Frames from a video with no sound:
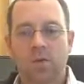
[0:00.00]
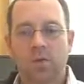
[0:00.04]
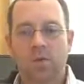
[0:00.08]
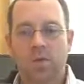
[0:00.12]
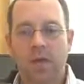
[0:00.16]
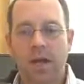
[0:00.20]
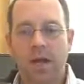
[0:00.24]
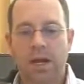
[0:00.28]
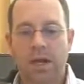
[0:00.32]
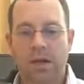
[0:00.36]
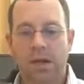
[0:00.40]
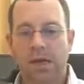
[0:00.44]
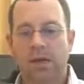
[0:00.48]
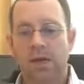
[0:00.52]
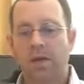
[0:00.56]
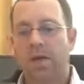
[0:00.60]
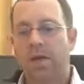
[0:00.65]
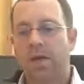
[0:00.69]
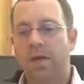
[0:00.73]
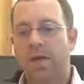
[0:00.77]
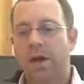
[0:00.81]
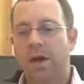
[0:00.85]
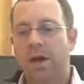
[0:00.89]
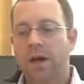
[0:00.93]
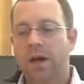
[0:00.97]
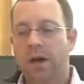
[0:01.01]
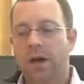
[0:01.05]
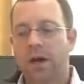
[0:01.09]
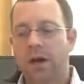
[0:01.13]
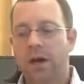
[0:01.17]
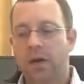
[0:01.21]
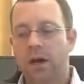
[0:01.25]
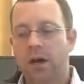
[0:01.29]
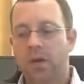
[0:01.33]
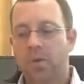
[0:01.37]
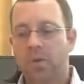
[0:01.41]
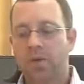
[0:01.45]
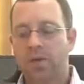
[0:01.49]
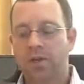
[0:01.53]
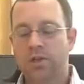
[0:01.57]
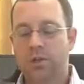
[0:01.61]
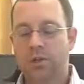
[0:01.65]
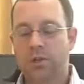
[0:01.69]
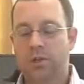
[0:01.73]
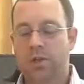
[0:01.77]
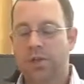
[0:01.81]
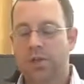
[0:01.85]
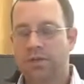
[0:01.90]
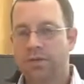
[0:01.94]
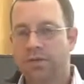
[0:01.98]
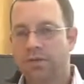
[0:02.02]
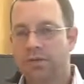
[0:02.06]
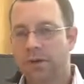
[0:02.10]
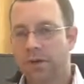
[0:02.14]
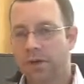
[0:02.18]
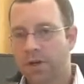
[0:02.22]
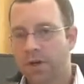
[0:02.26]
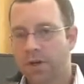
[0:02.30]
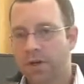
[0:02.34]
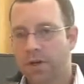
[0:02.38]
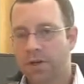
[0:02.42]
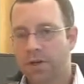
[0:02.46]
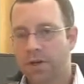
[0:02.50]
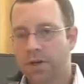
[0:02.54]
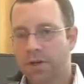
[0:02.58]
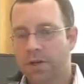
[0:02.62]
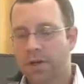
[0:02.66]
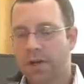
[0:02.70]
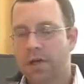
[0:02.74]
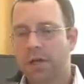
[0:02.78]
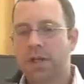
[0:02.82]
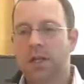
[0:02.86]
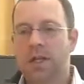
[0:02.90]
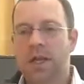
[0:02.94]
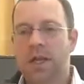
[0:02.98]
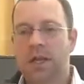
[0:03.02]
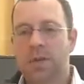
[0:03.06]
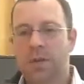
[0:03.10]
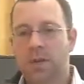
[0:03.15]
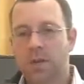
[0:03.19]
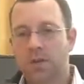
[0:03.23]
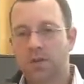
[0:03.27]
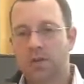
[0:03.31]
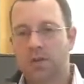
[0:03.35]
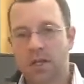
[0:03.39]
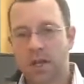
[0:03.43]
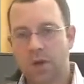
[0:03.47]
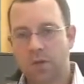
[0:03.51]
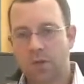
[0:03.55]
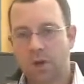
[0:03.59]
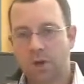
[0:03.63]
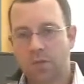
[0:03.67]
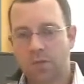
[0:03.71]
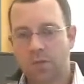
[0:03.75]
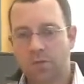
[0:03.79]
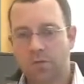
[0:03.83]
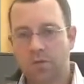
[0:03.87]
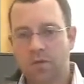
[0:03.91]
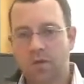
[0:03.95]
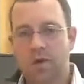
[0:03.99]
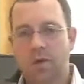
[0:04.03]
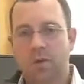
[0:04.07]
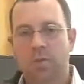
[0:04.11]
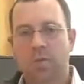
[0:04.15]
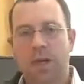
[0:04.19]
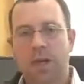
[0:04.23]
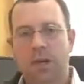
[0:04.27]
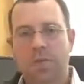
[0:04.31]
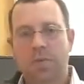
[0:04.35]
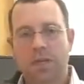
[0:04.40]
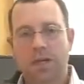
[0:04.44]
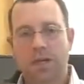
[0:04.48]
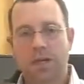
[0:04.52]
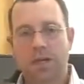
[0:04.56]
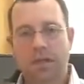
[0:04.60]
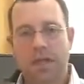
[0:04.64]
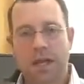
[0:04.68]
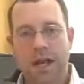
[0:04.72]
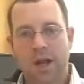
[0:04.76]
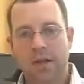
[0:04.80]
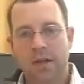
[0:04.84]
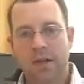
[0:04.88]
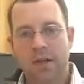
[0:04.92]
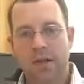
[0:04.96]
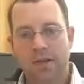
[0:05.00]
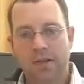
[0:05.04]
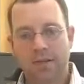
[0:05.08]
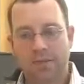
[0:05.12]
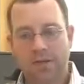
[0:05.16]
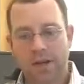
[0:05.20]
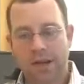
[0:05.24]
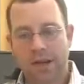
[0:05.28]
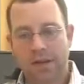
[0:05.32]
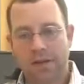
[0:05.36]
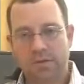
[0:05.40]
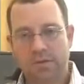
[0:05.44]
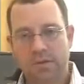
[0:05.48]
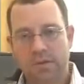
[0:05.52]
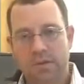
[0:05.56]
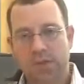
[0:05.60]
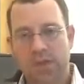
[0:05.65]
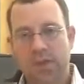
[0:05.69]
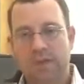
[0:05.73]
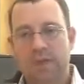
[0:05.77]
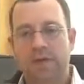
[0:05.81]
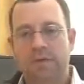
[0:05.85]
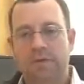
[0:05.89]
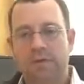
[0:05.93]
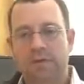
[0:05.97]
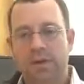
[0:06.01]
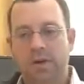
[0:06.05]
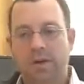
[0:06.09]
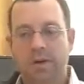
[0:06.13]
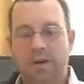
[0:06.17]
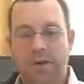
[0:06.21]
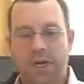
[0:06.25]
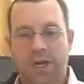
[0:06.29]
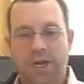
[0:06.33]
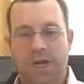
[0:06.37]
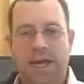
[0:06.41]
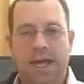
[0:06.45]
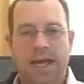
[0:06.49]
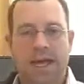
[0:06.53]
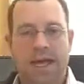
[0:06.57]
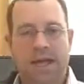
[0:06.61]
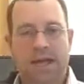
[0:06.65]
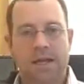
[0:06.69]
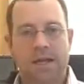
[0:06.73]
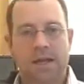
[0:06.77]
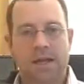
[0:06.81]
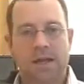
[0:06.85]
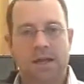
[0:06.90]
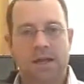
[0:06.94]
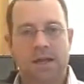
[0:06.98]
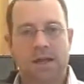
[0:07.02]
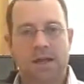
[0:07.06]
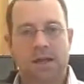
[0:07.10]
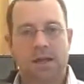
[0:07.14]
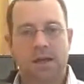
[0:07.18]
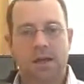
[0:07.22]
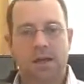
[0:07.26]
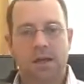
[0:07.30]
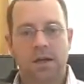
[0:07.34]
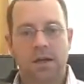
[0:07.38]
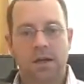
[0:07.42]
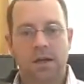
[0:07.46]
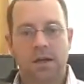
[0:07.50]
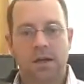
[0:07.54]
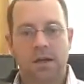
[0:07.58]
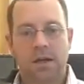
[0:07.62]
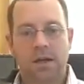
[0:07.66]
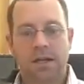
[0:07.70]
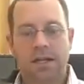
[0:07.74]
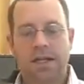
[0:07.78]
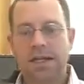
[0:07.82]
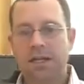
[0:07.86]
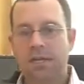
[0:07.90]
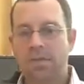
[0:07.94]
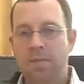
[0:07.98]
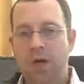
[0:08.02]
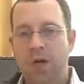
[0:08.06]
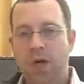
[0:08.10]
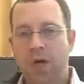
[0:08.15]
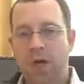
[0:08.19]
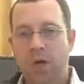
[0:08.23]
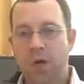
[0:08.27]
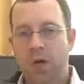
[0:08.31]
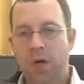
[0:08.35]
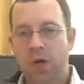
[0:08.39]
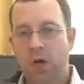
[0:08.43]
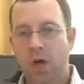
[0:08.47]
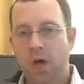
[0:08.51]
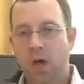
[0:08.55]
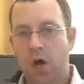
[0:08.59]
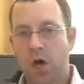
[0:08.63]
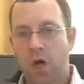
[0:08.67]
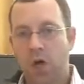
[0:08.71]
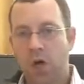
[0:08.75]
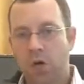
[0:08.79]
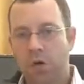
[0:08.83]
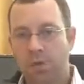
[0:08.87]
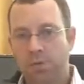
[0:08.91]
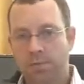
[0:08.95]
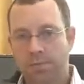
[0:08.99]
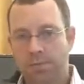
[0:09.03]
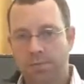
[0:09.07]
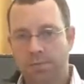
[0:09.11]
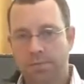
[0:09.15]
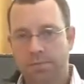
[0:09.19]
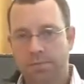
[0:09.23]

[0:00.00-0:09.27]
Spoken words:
the rate at which you convert. I know I used that word before, but I mean it now in a different aspect. Convert a email or a call